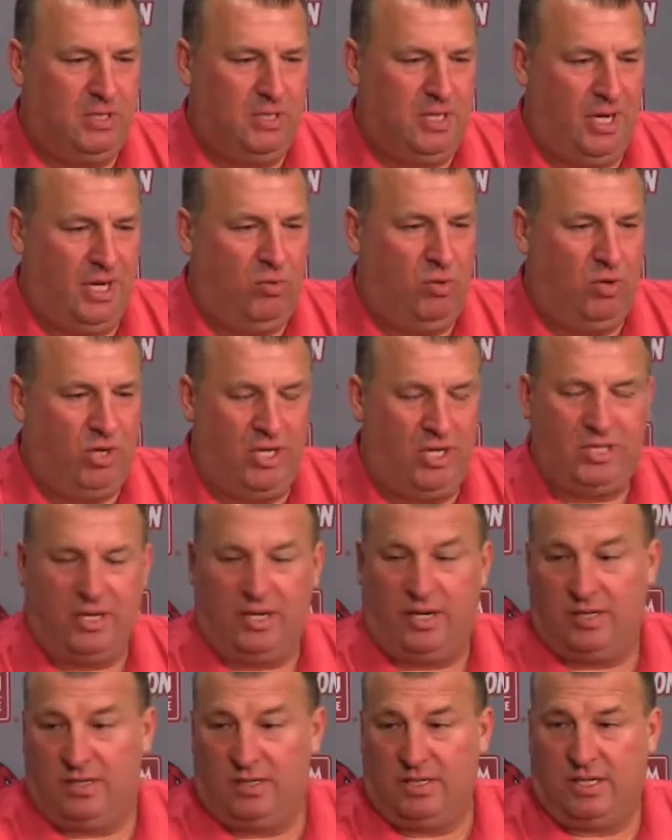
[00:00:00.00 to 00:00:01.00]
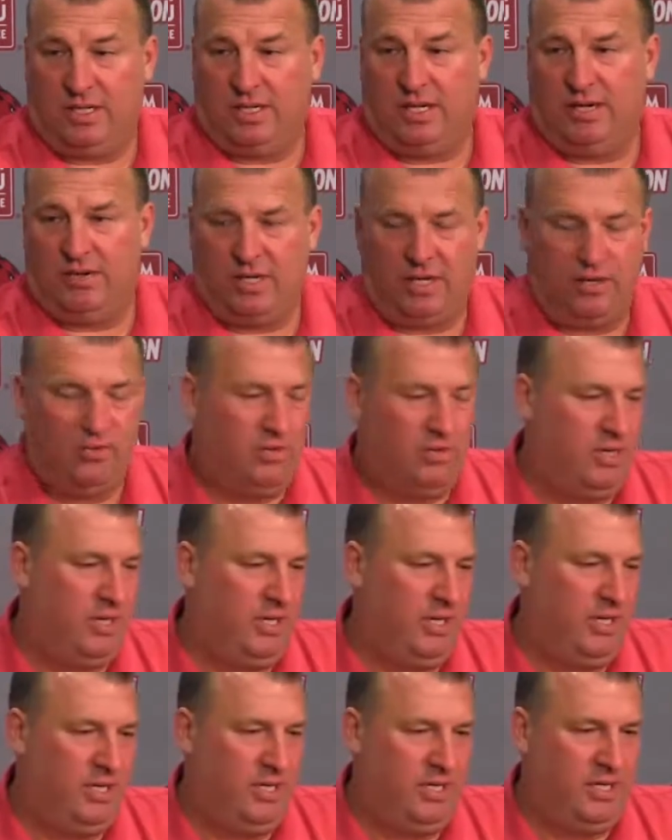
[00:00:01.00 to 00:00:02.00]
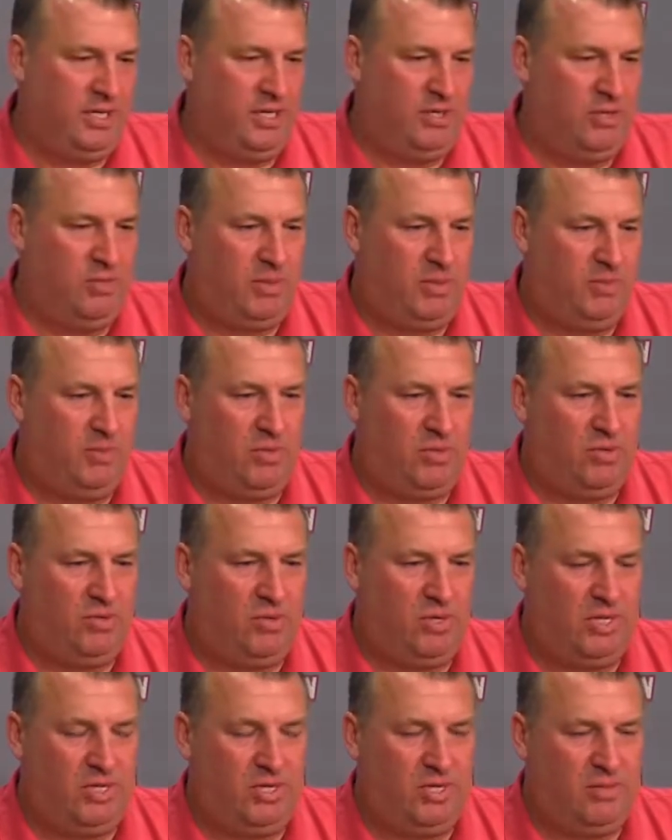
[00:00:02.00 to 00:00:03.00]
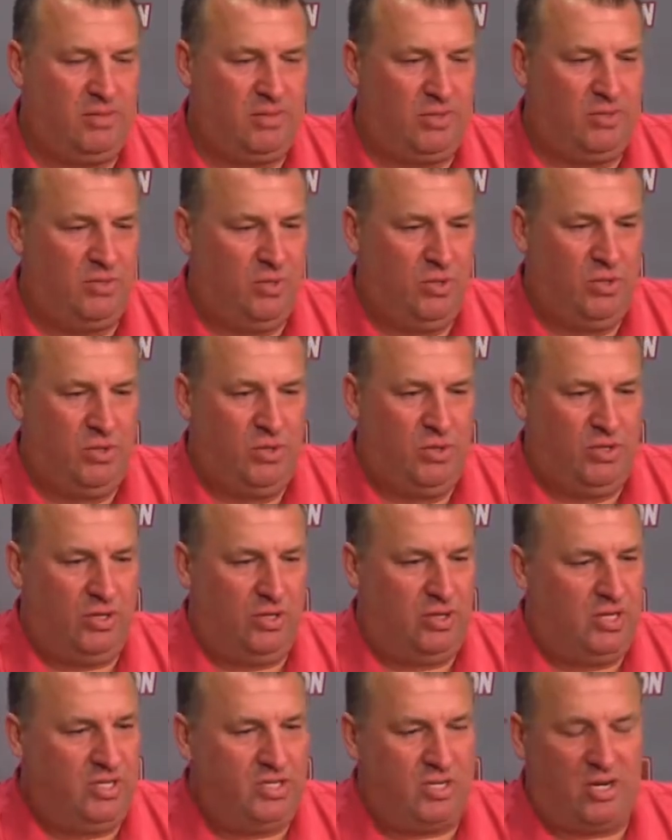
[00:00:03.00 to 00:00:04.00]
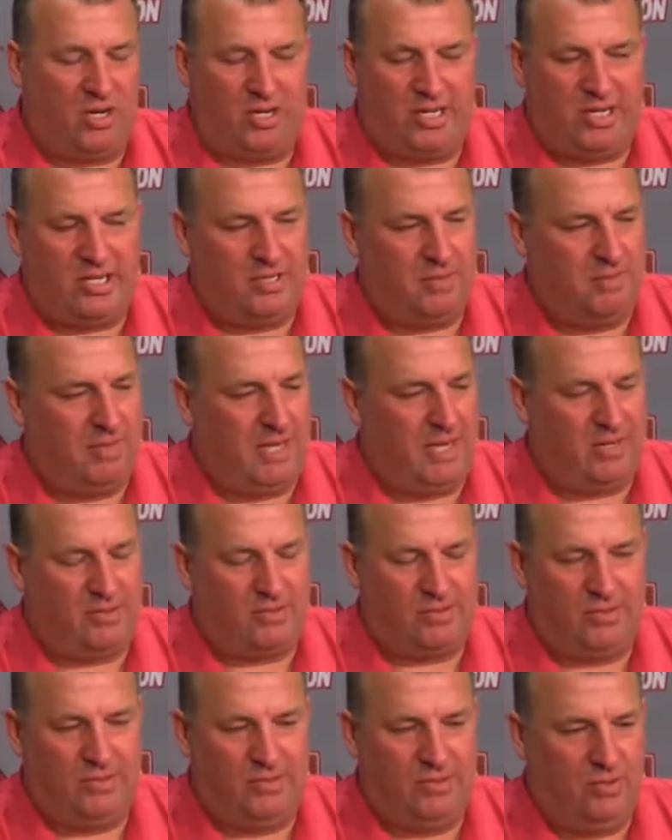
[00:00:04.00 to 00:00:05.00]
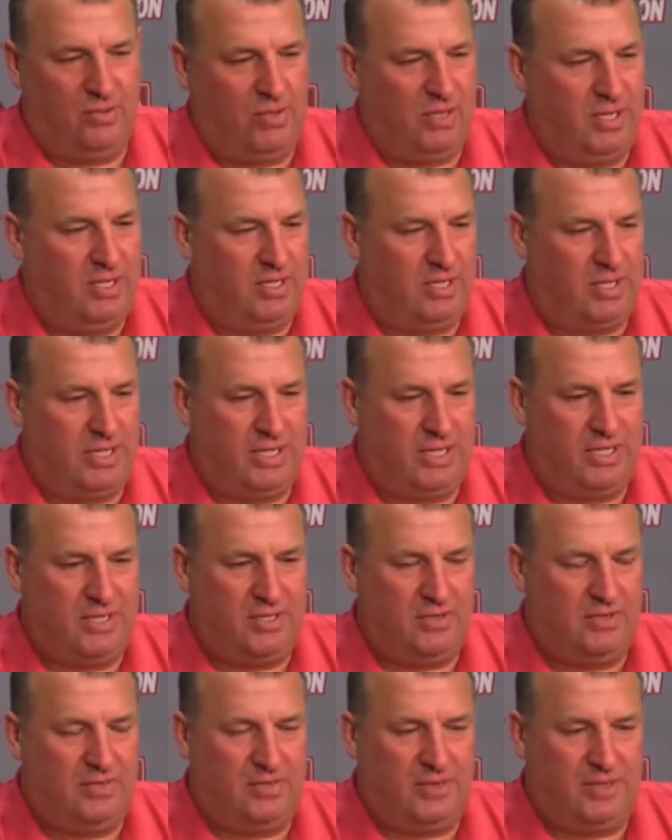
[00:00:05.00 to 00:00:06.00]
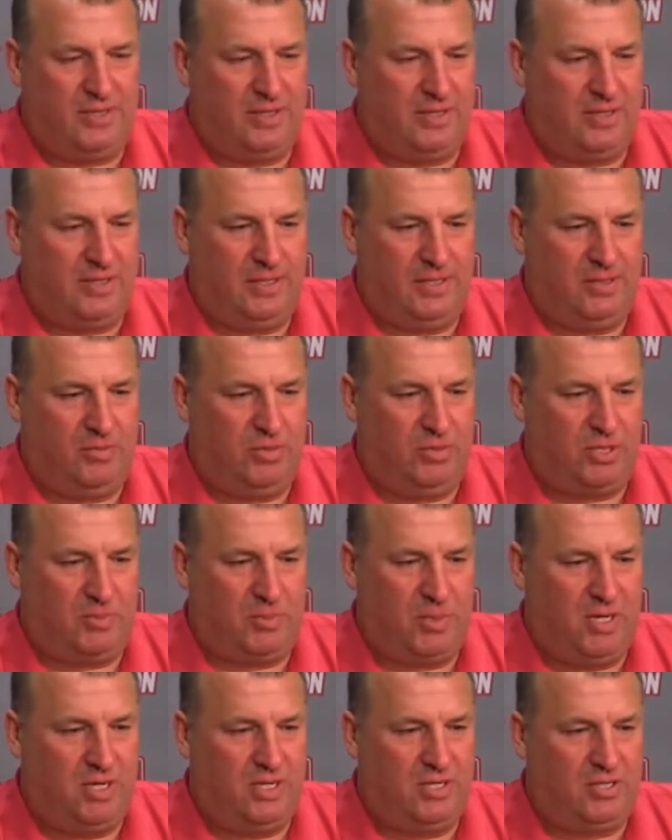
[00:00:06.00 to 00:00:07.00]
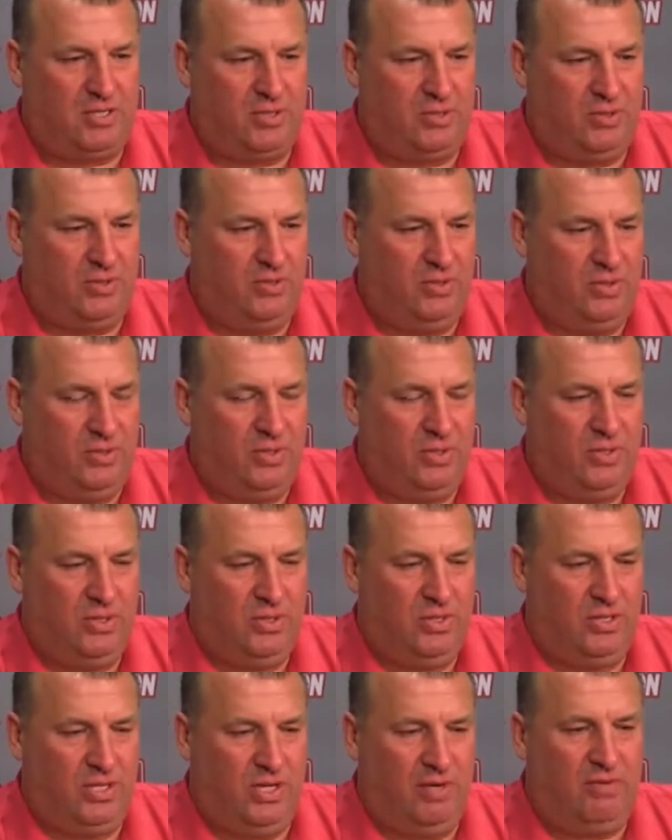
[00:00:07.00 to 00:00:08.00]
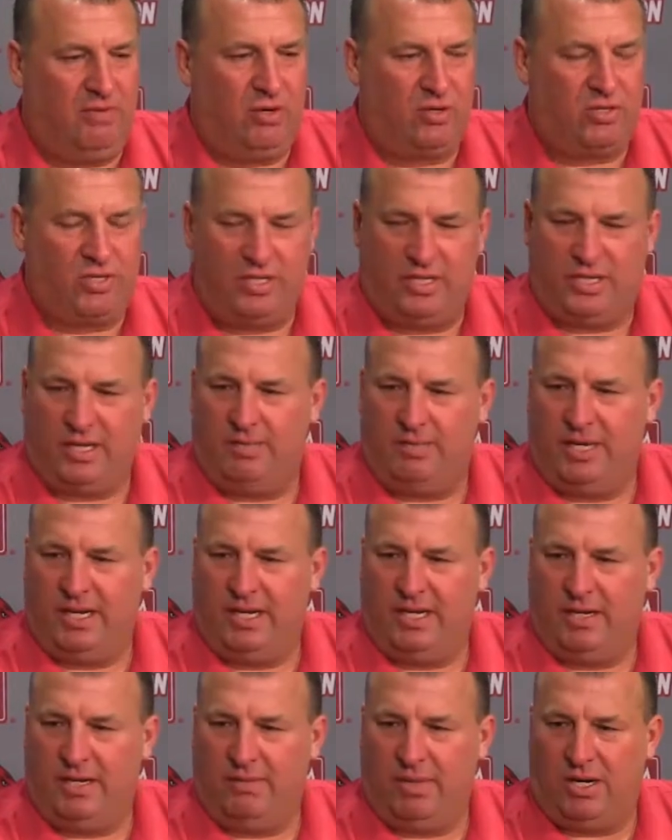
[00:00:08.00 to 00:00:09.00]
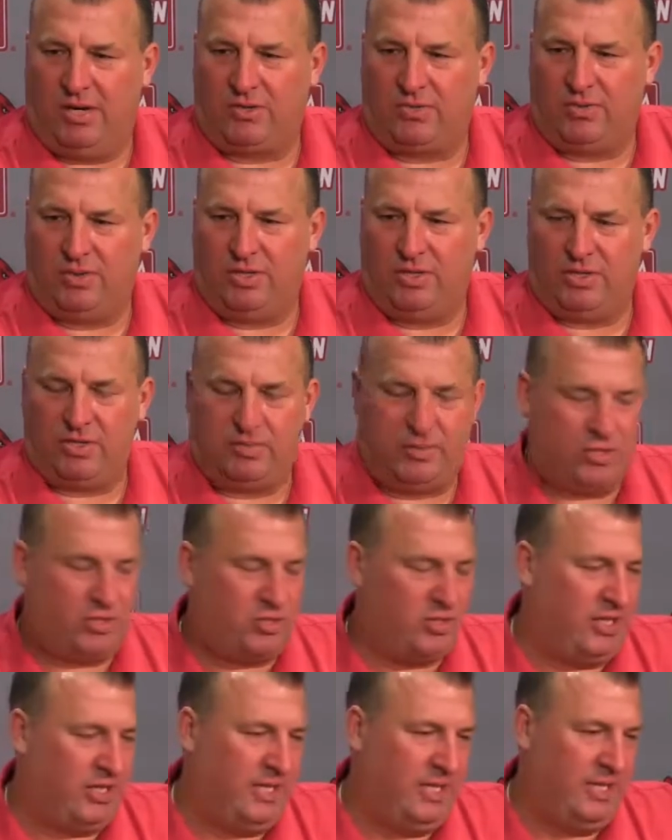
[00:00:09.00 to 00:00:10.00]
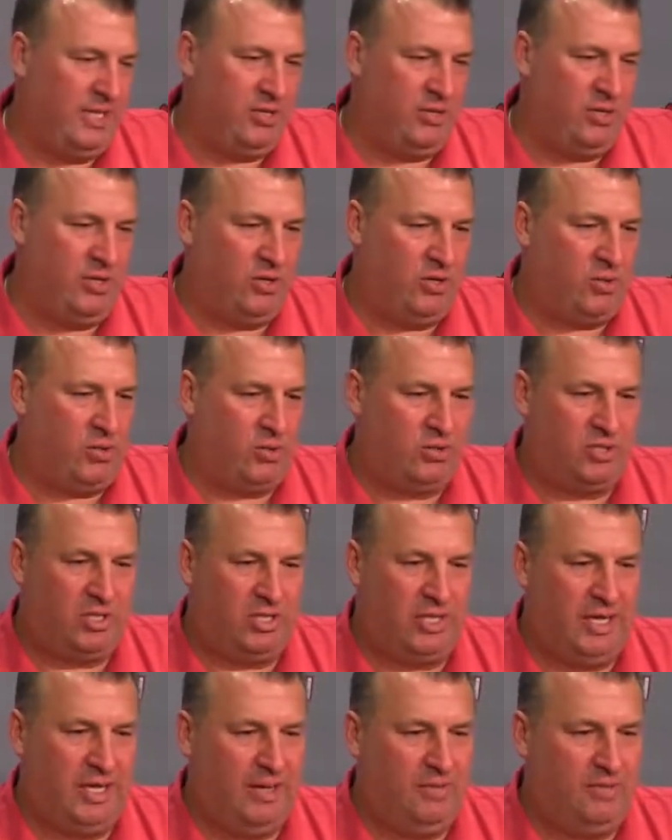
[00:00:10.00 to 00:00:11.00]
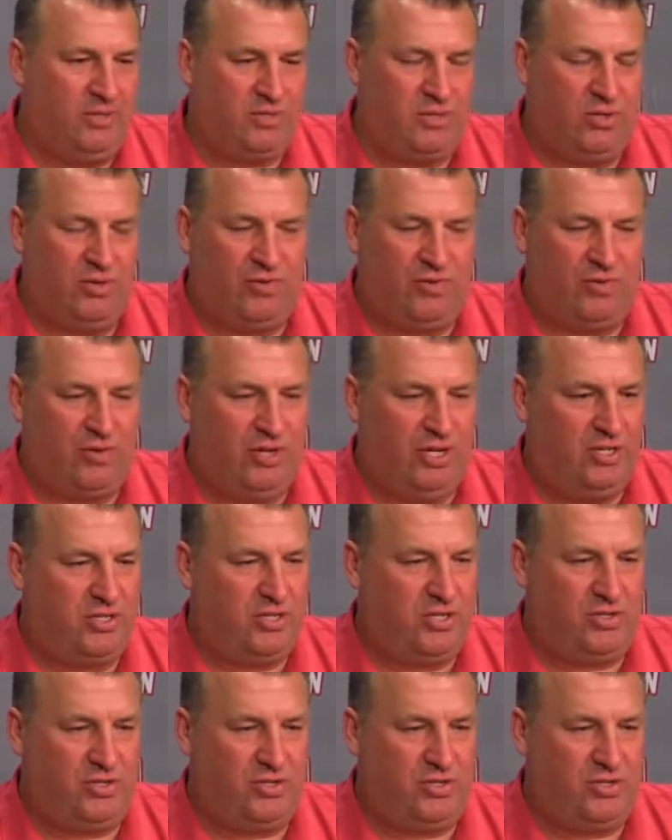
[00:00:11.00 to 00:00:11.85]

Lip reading: And we'll get there. I know people don't want to hear it, but the things that our kids have battled through and the way that the kids have responded to the adversity that they've been hitting the mouth with, especially again during the course of the game, there's no flinch.